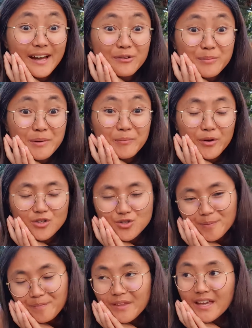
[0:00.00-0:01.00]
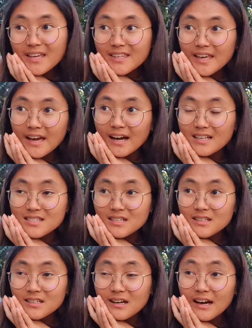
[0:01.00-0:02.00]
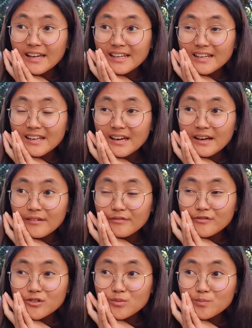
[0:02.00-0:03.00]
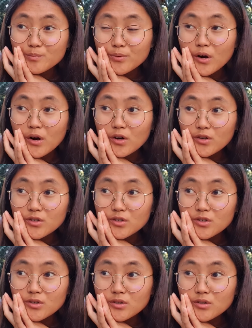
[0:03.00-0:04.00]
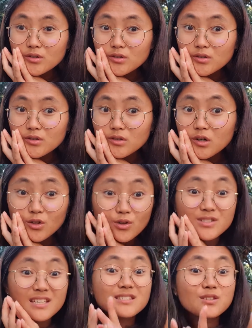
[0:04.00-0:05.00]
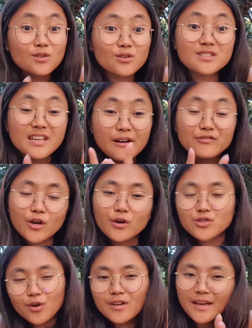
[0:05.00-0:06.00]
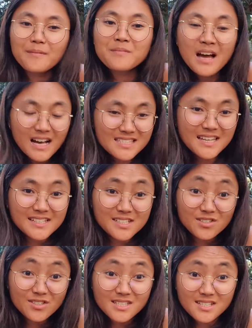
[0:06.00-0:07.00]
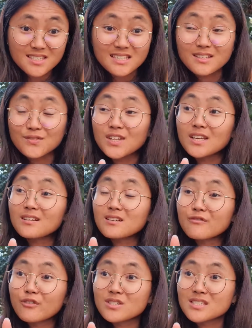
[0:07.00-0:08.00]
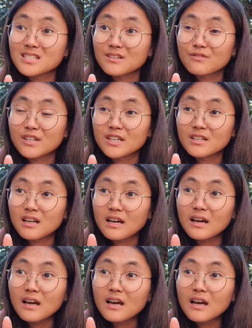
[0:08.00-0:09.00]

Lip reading: remember. So I think I left Burke. Oh no, that's the day after. So okay, I think I did nothing that evening. For this evening, like